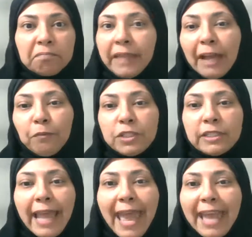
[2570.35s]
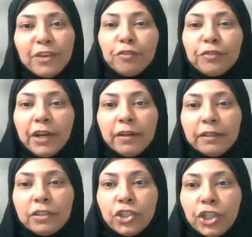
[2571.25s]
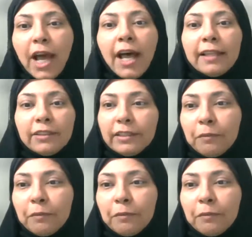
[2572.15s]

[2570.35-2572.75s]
that was the end of their jihad.